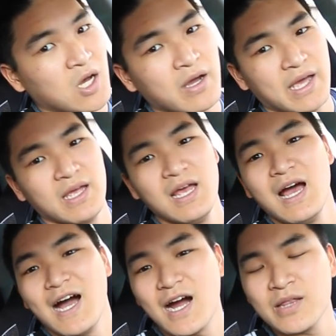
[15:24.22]
Okay,
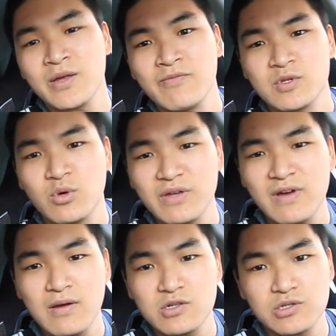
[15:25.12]
I got them for twenty
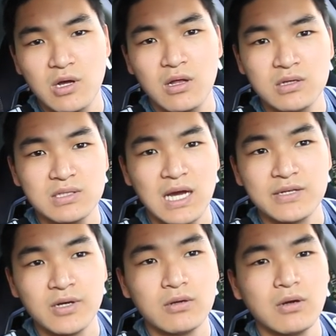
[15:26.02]
five hundred dollars. I
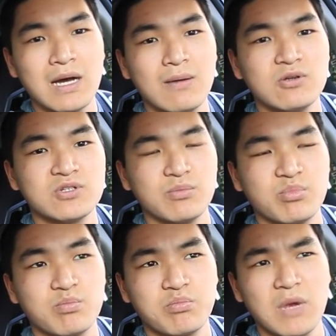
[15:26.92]
don't know how much. It,
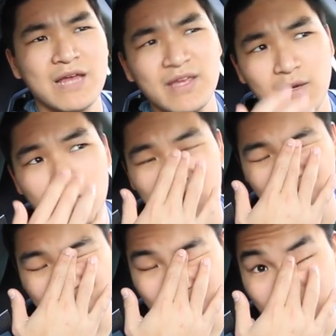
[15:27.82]
I think it would have
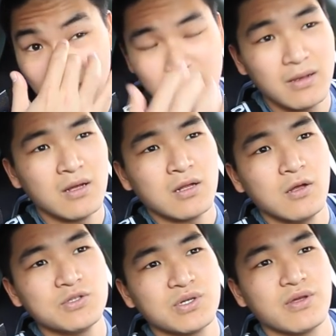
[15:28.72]
been maybe
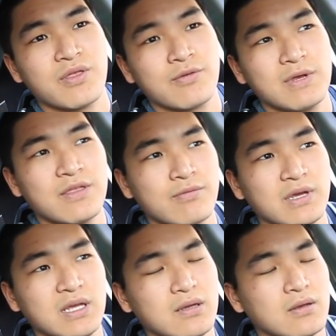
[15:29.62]
closer to three
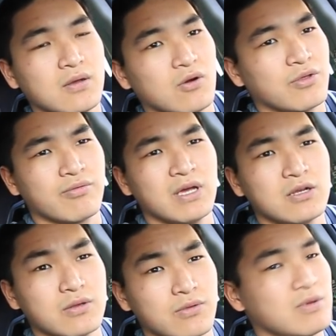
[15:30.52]
three or three
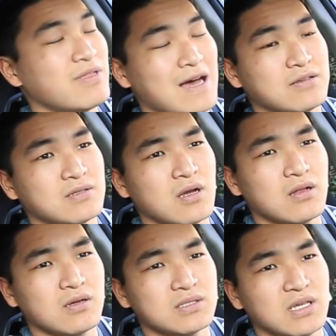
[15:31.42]
hundred three thousand
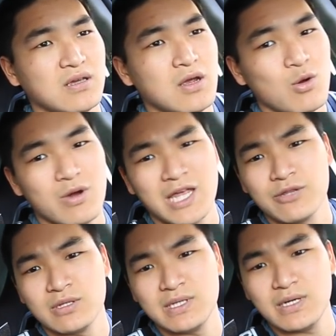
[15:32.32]
dollars
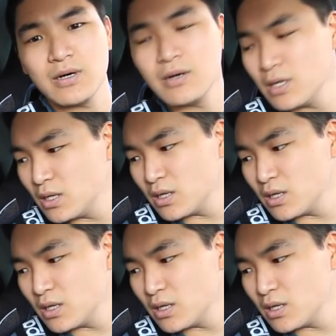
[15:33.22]
without the deal.